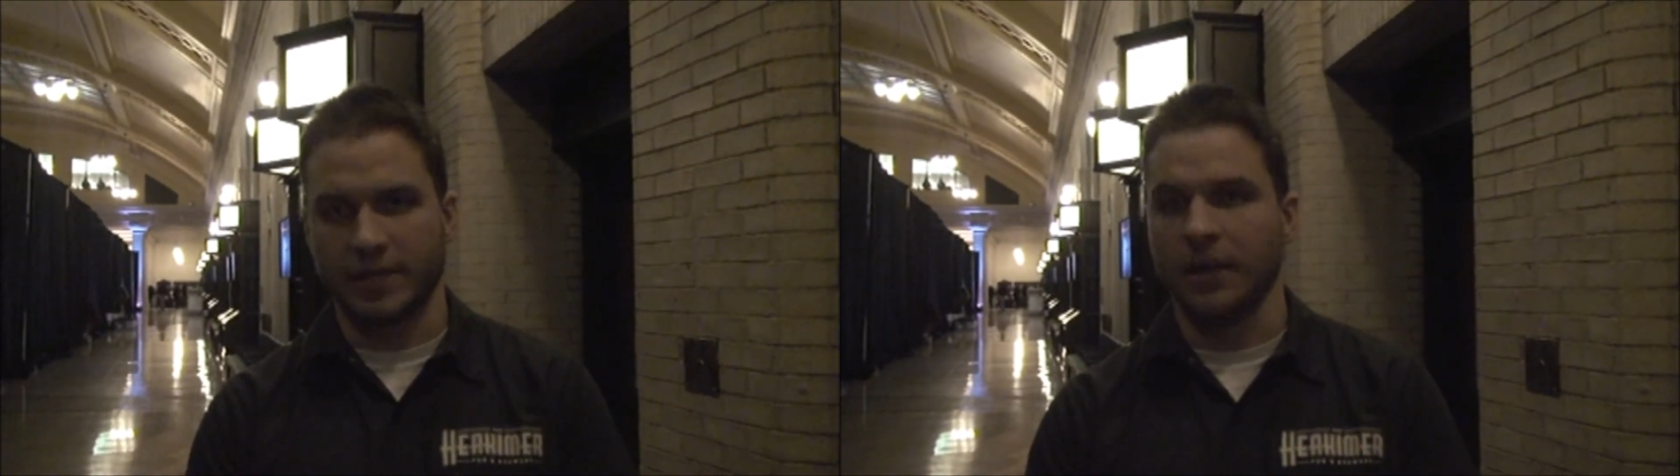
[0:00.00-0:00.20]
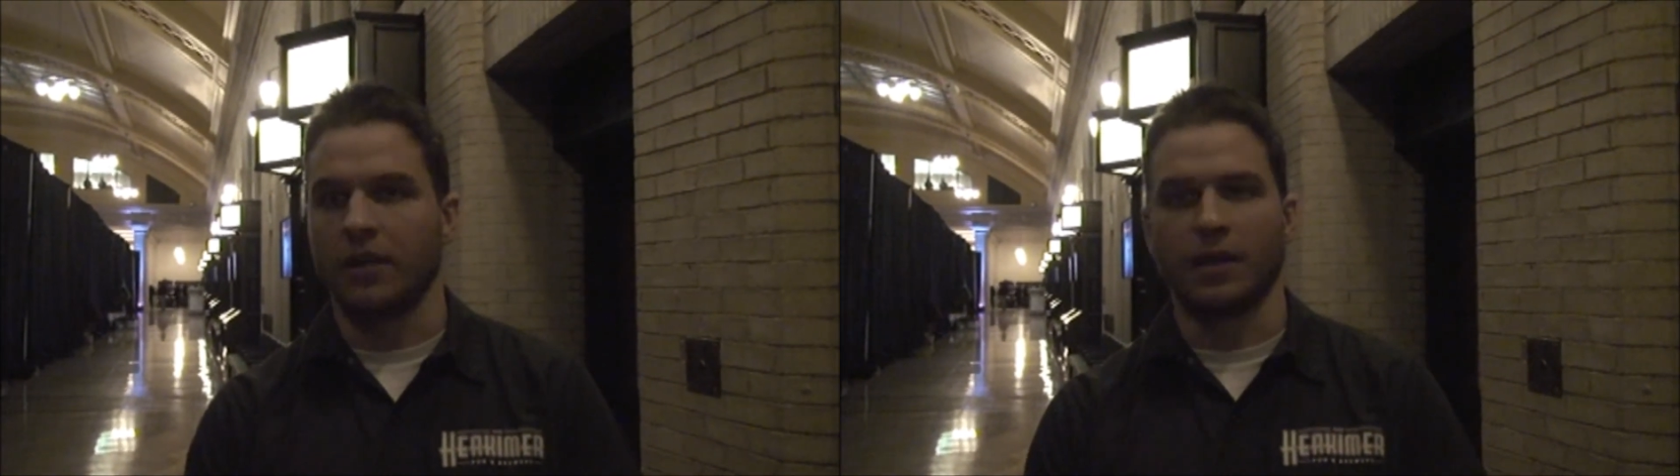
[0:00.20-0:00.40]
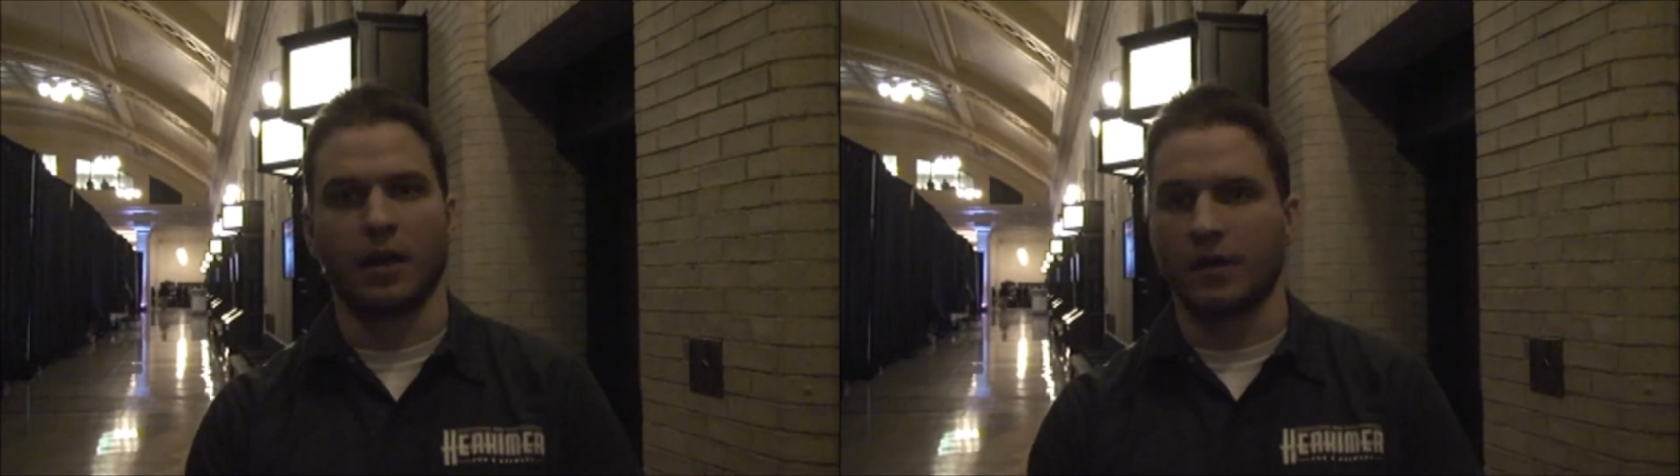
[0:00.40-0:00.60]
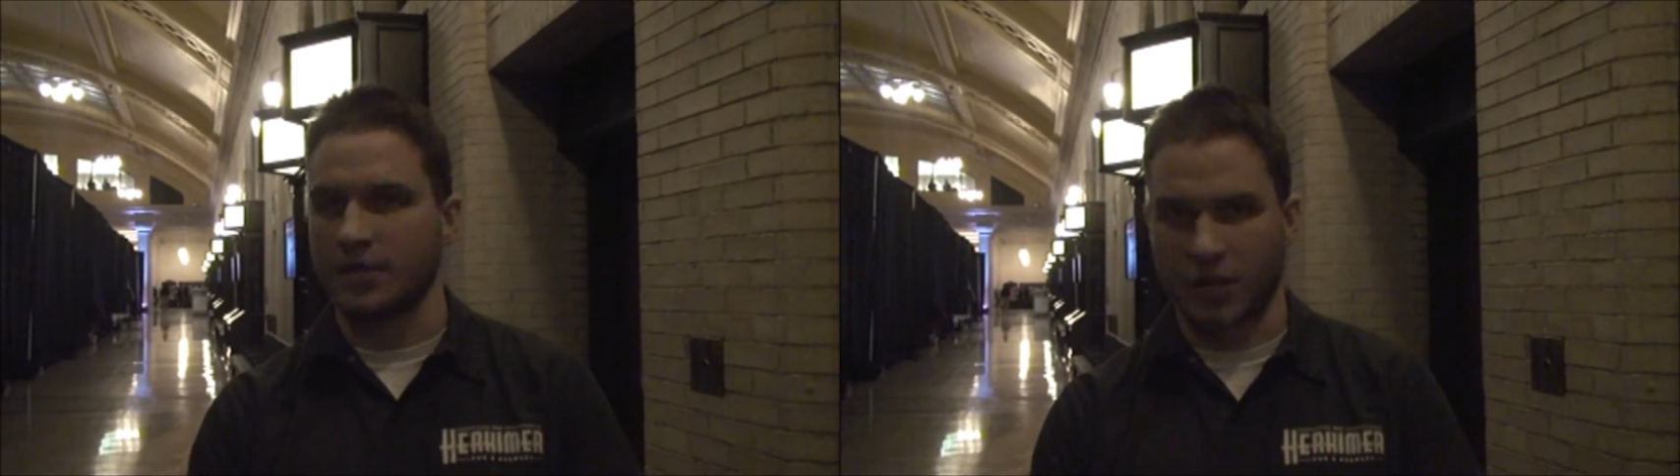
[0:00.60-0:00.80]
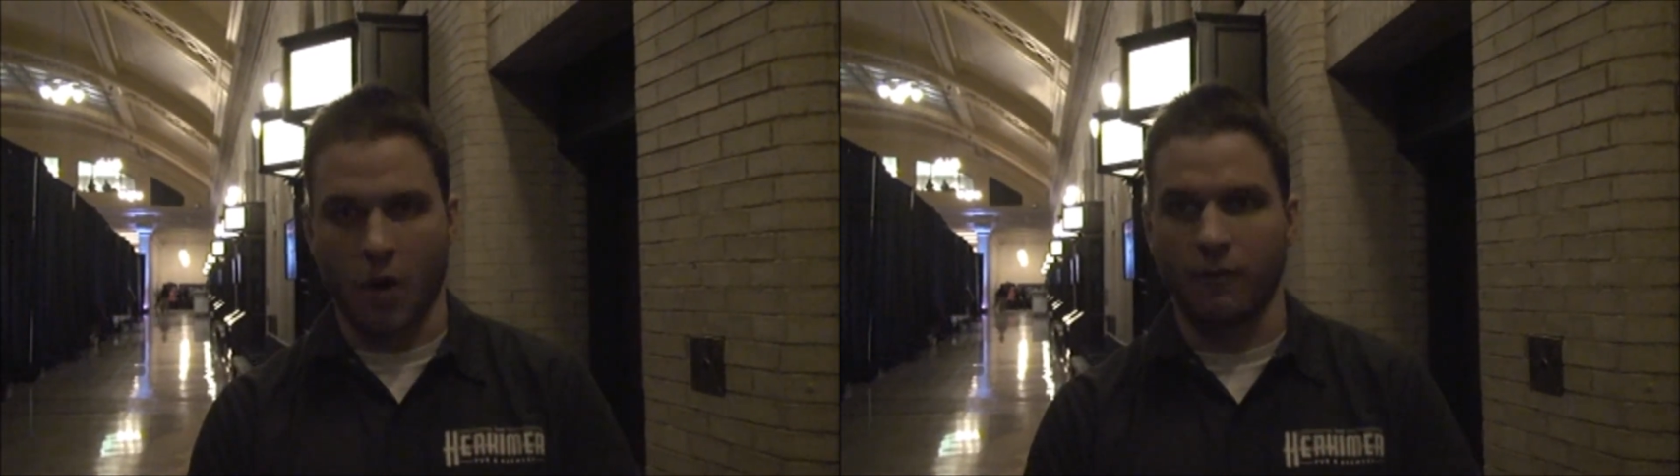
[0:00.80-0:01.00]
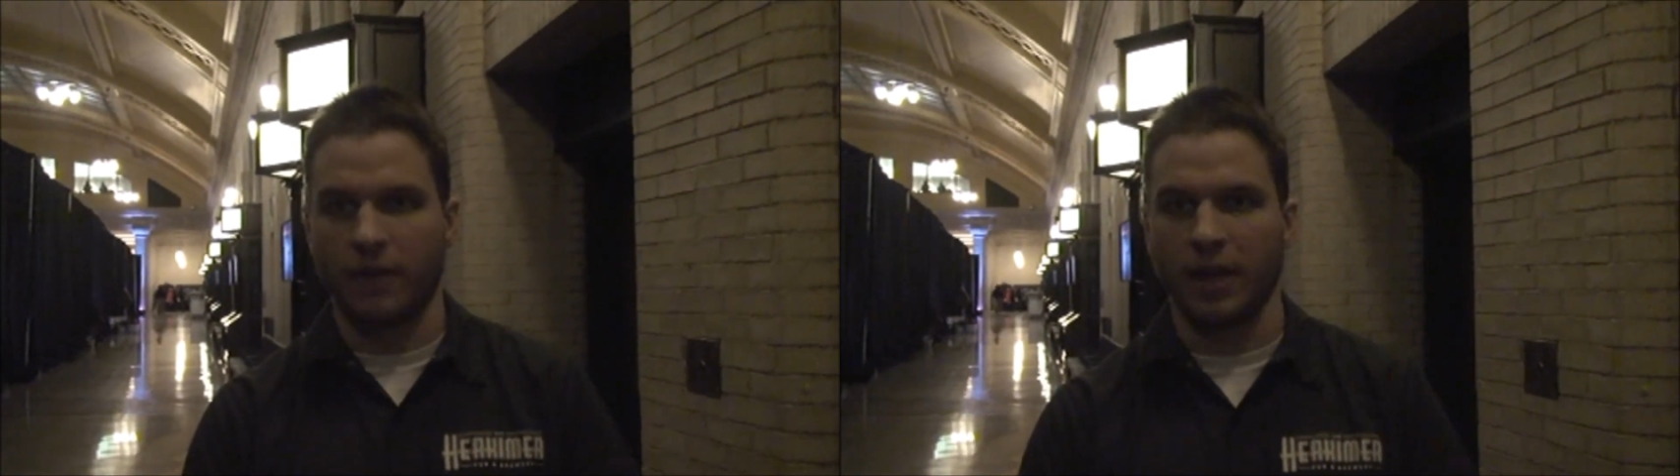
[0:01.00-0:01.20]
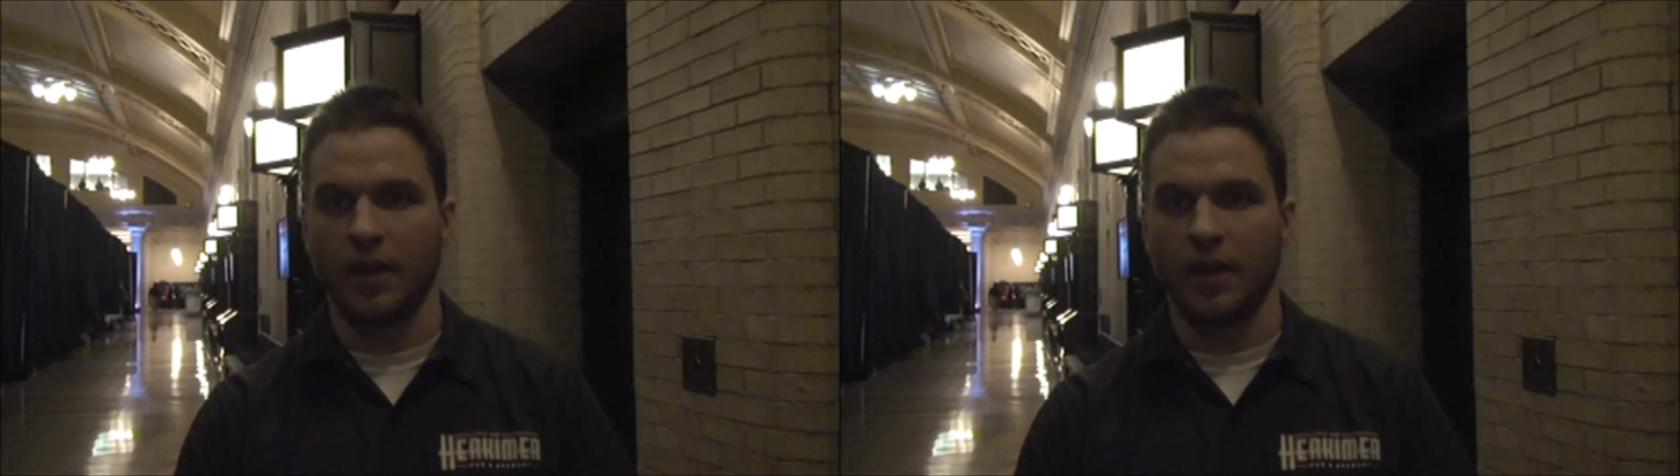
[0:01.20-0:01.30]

Matilda, Sophie,